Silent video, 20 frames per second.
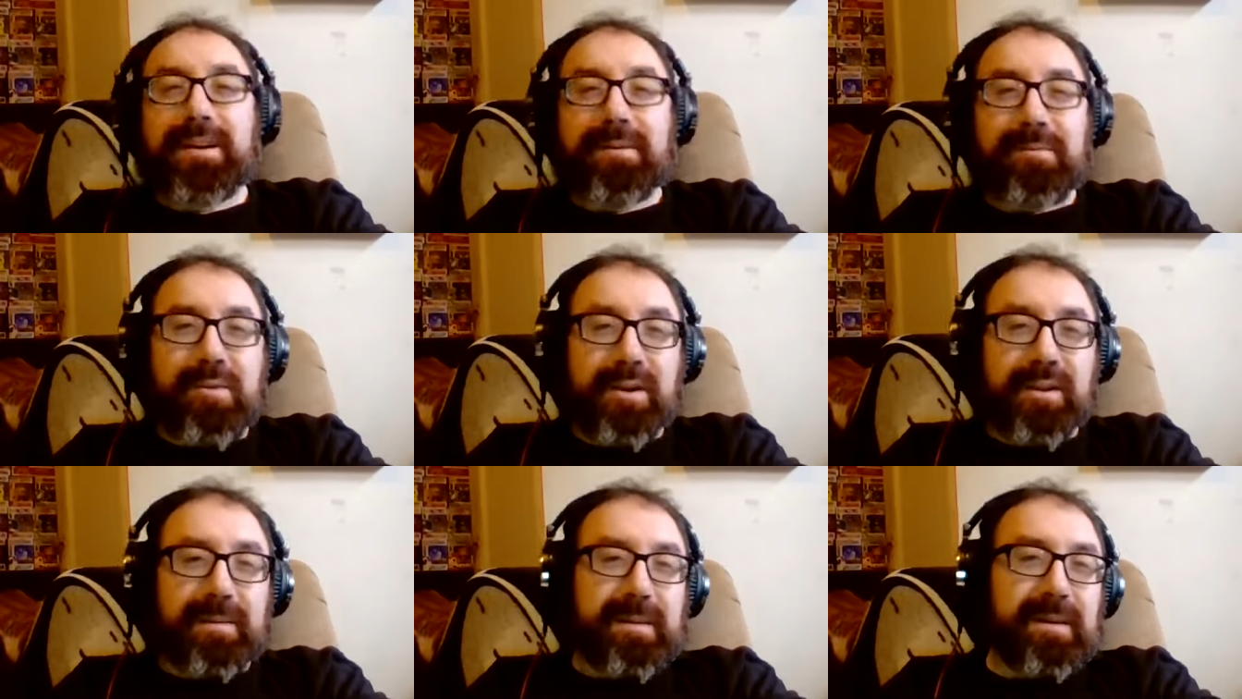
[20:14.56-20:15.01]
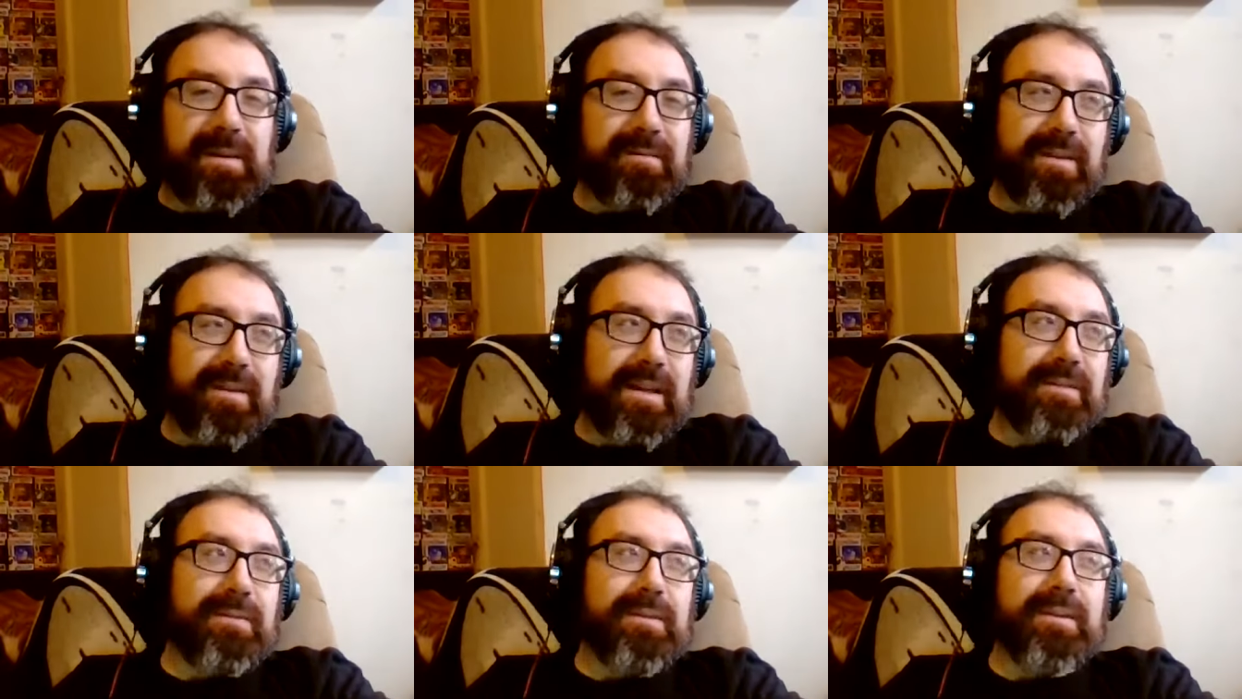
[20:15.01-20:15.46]
I wanted to be
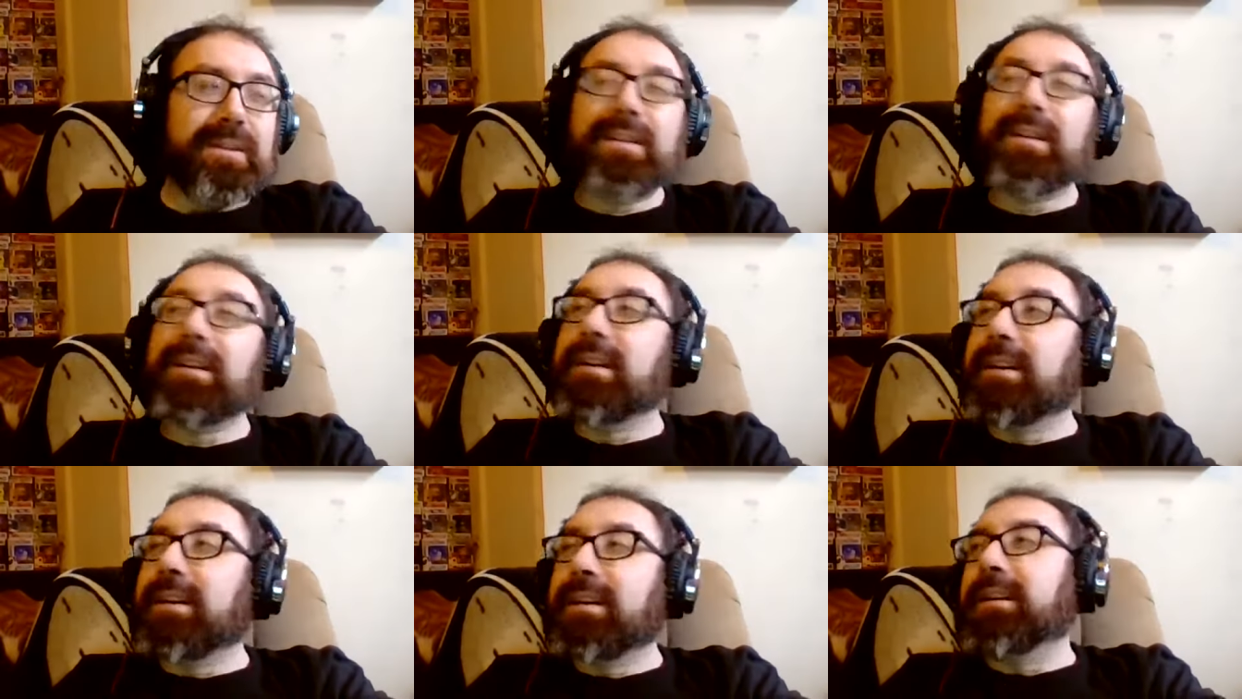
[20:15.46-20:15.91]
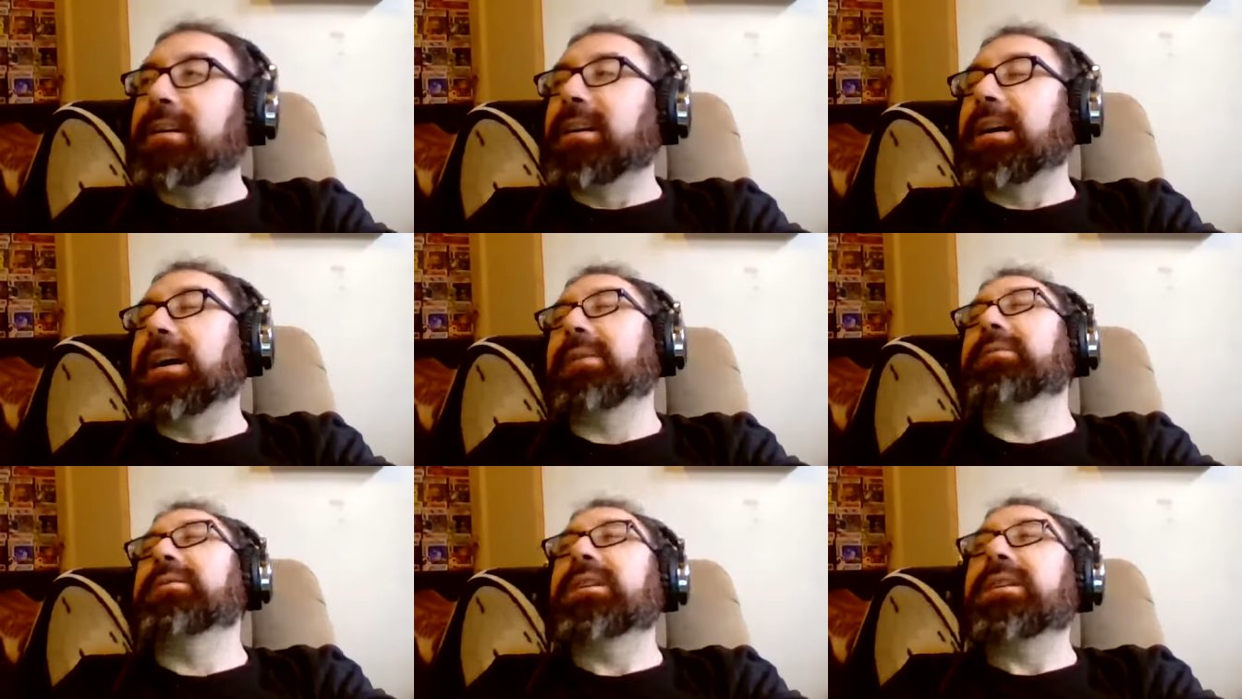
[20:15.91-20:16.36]
involved with
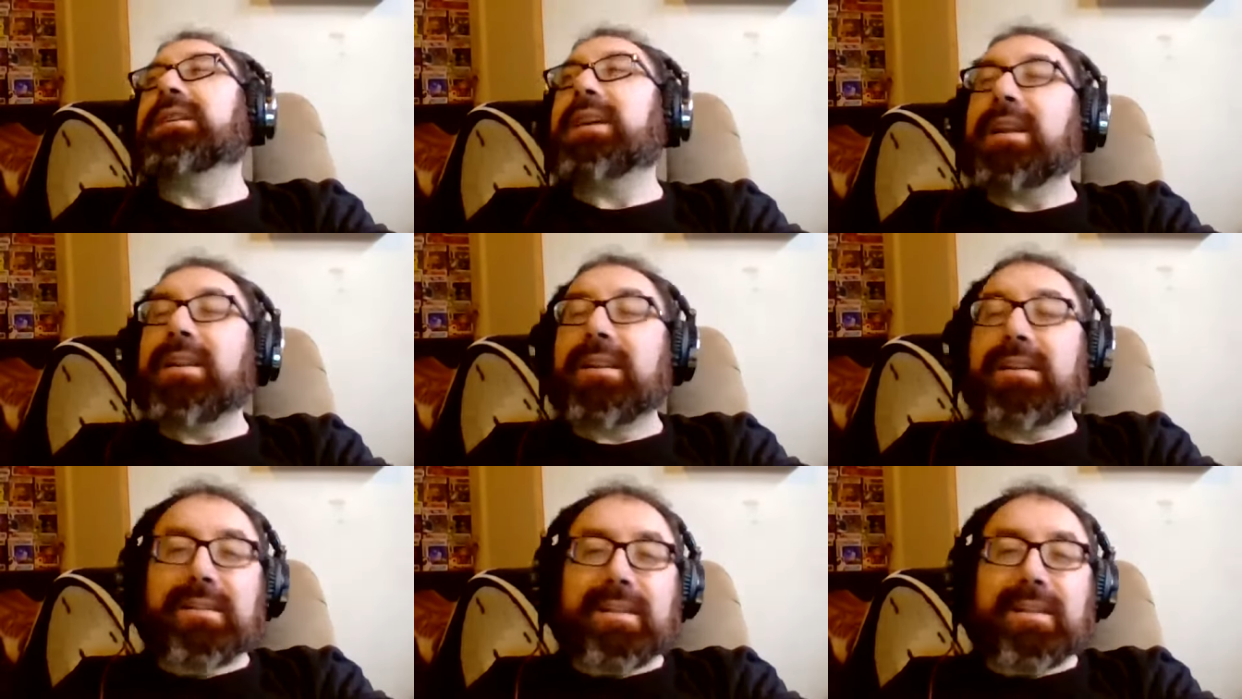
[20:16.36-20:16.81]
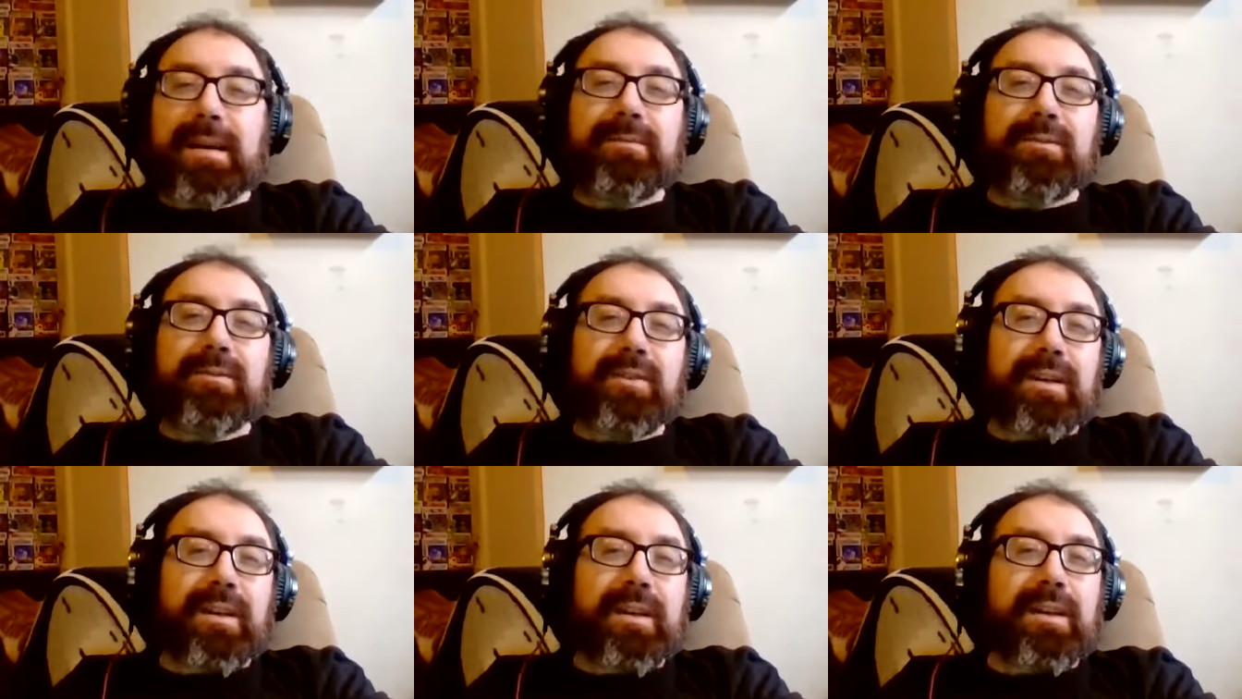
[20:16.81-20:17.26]
I was like, yeah, let's stop
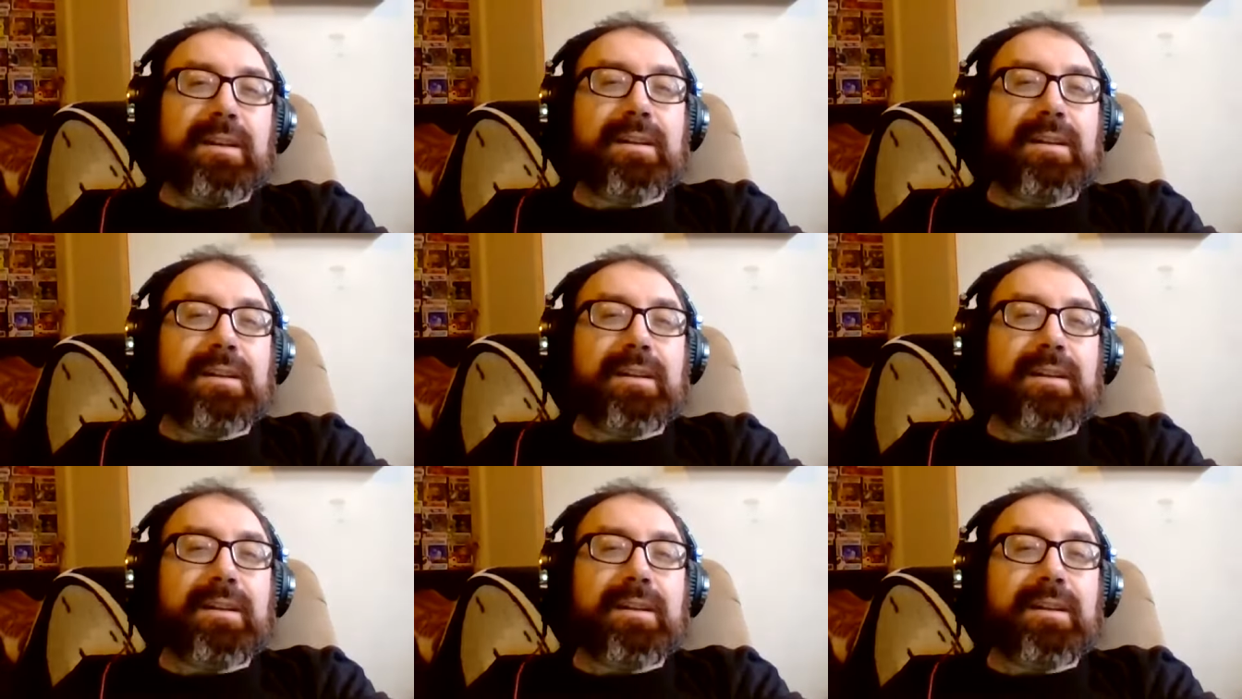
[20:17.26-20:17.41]
drinking.